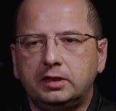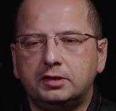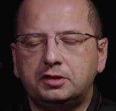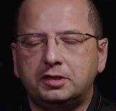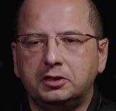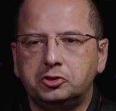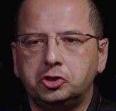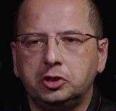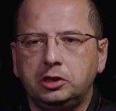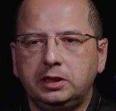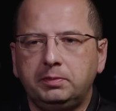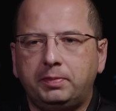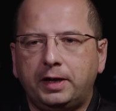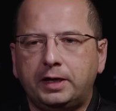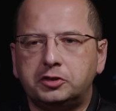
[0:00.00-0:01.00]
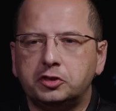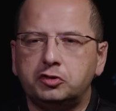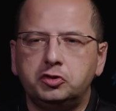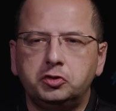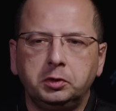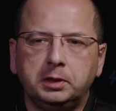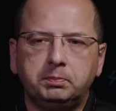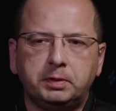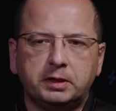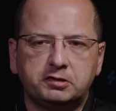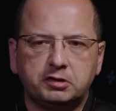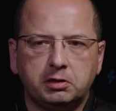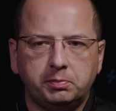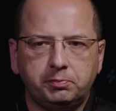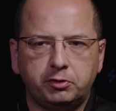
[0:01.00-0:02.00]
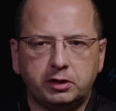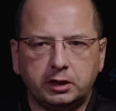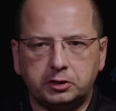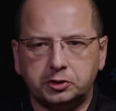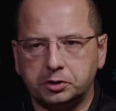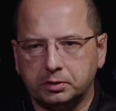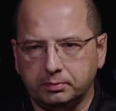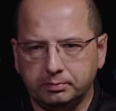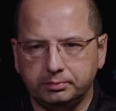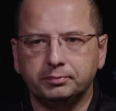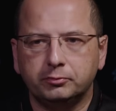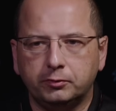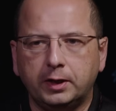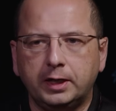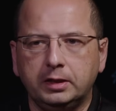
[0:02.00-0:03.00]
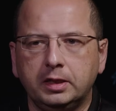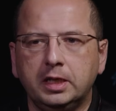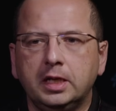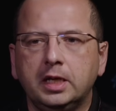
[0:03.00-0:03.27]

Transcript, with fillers: essentially by just doing pixel prediction, right?